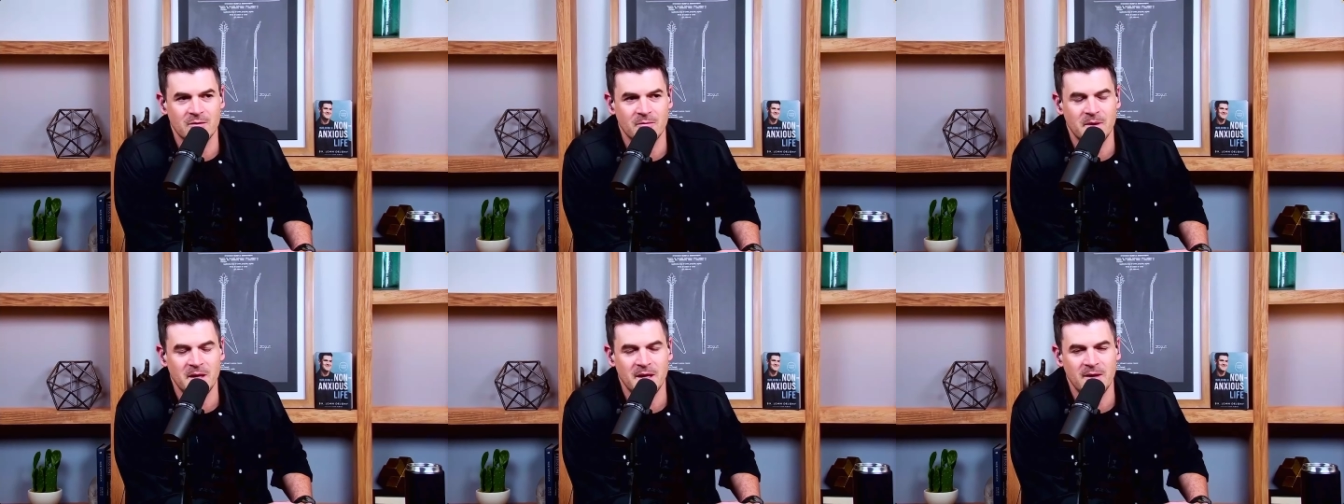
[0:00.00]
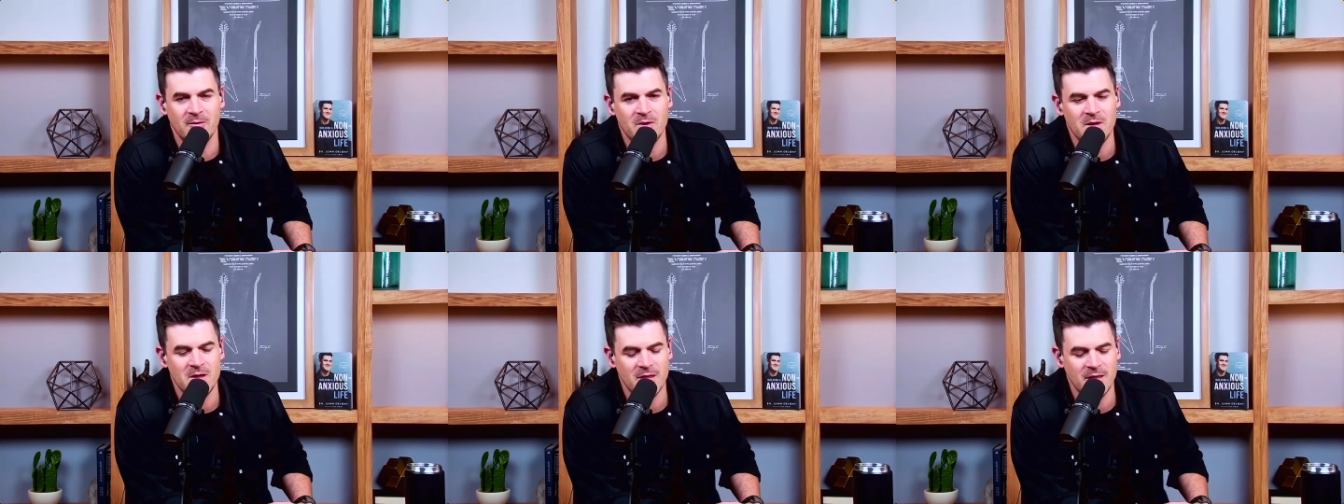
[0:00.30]

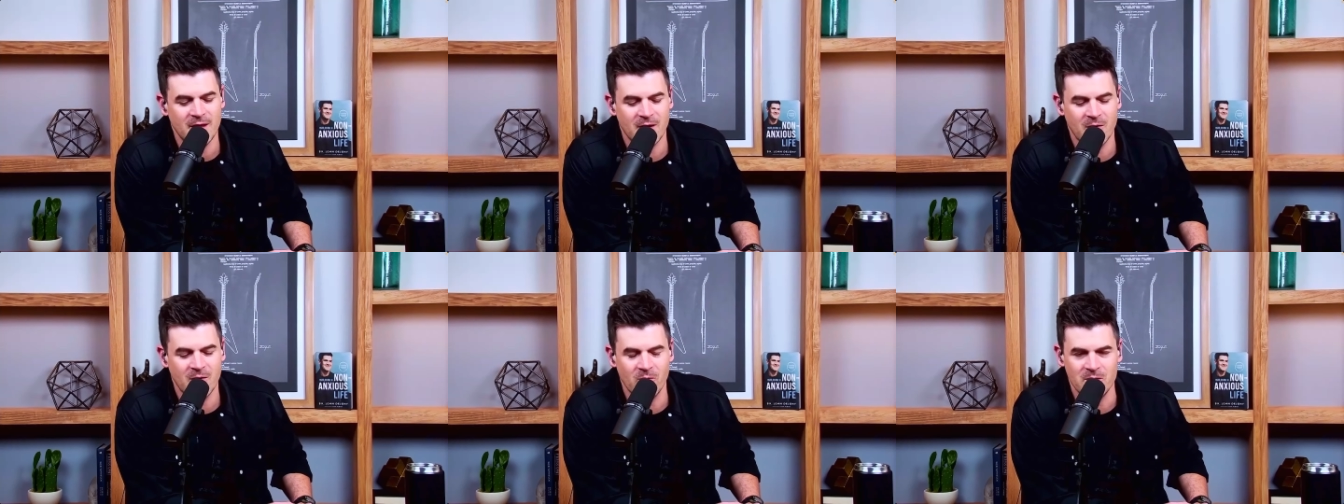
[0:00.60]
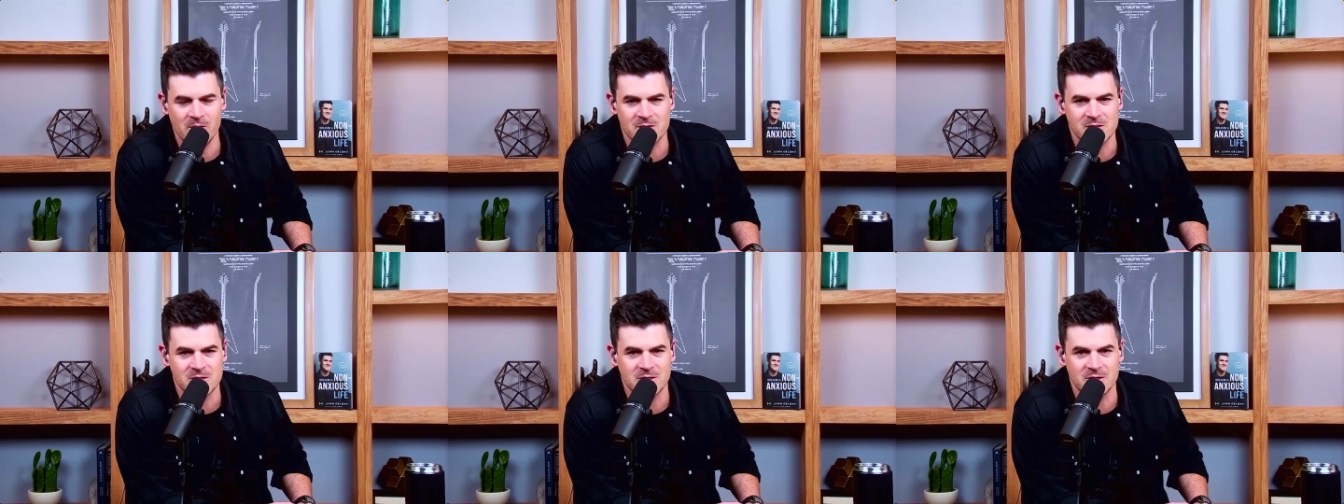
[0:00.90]
Man, we think
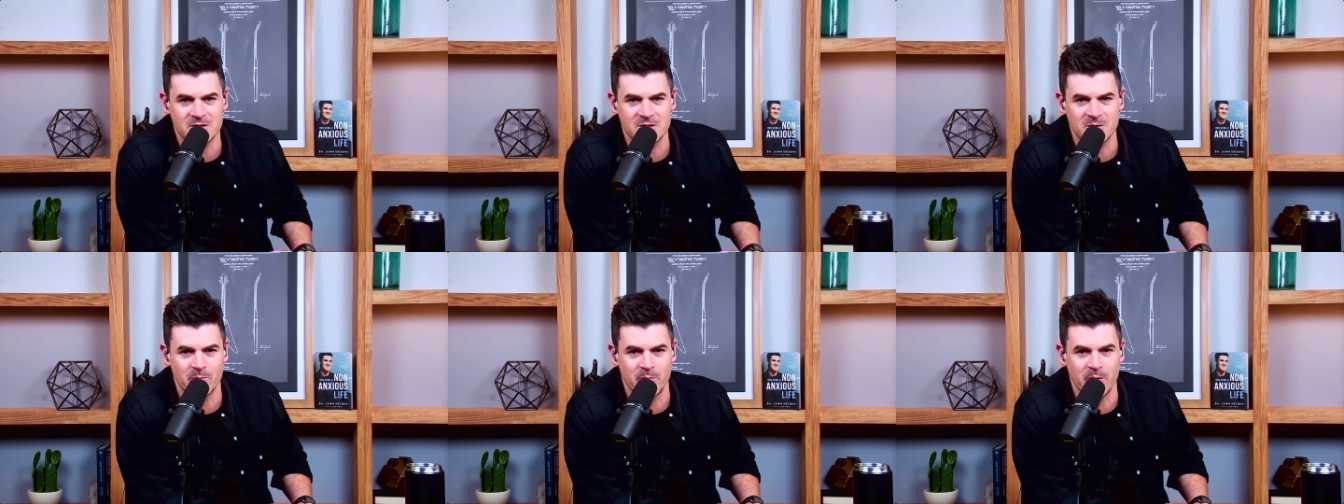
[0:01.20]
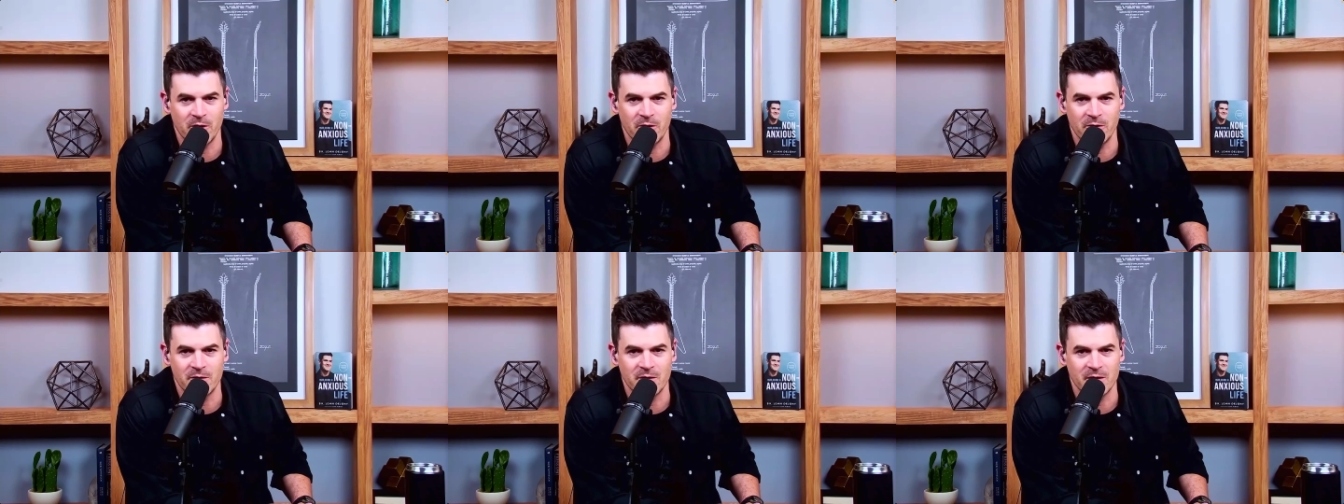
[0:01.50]
we are such a
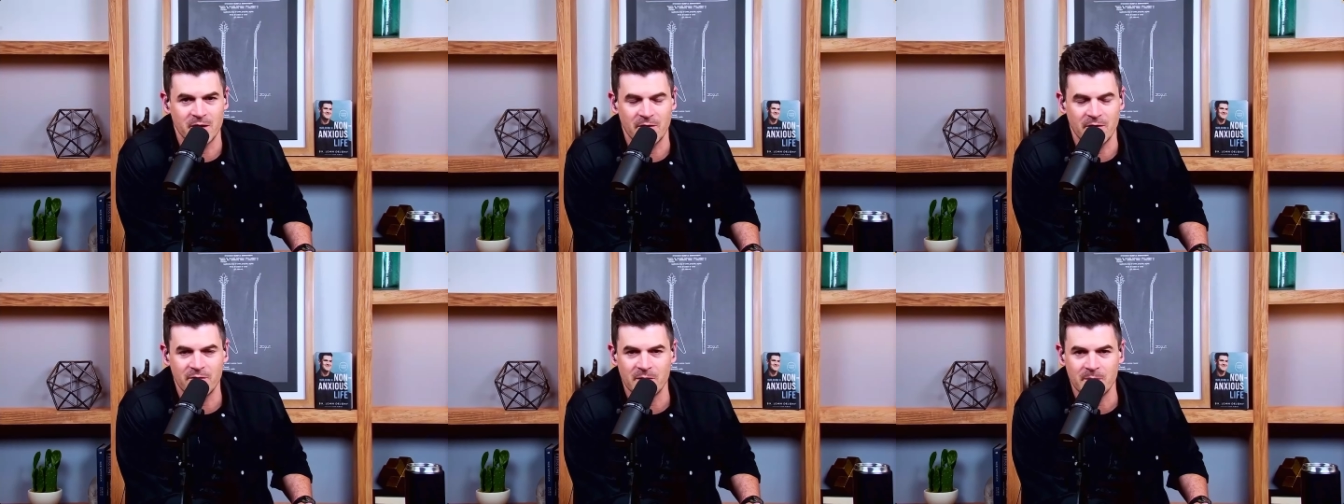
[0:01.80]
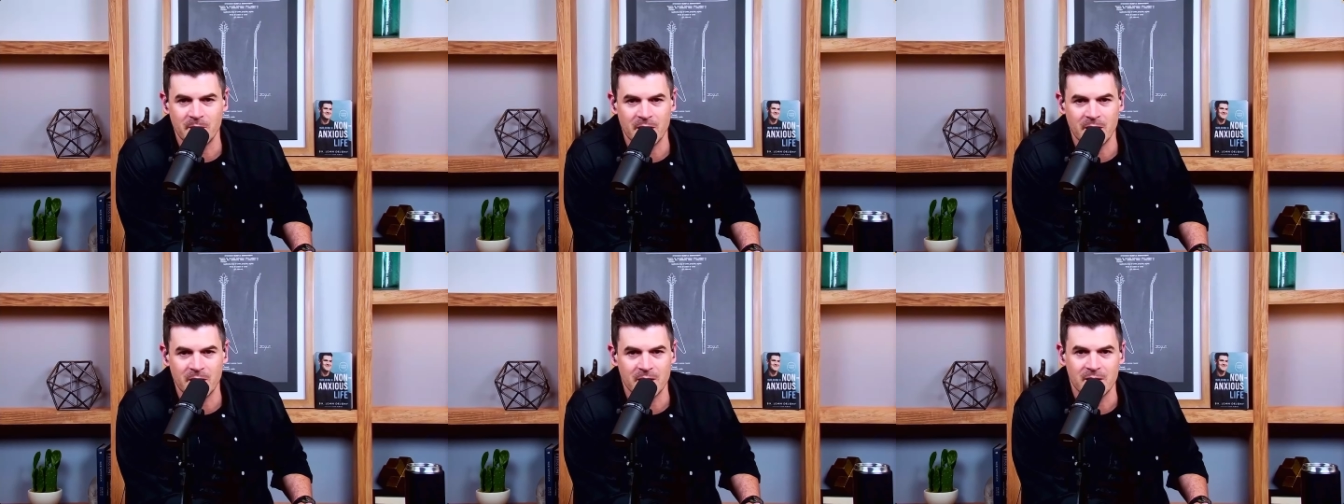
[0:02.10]
burden to
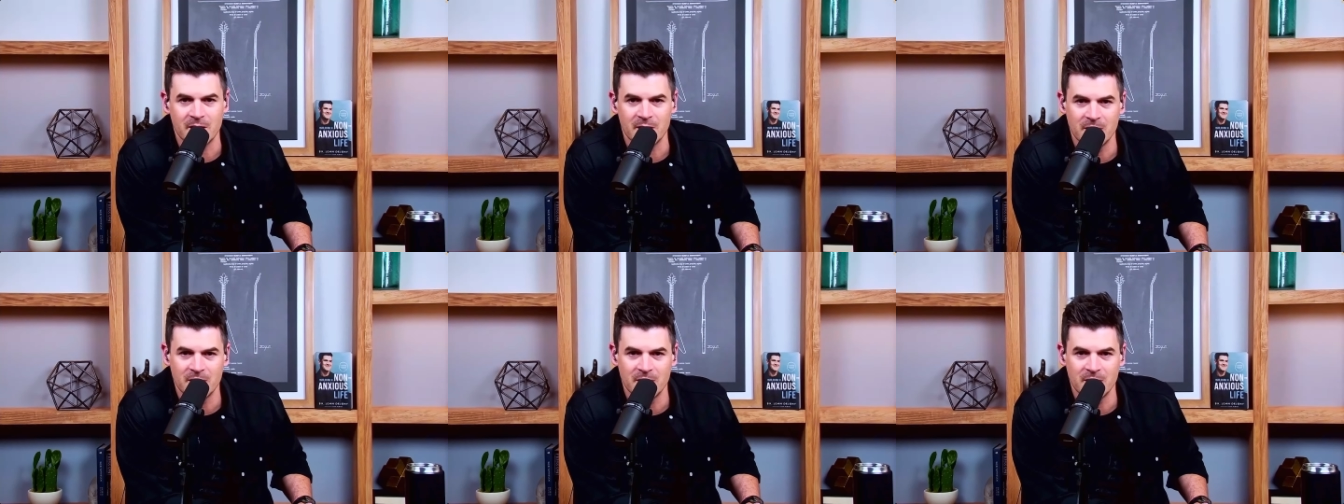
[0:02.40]
everybody.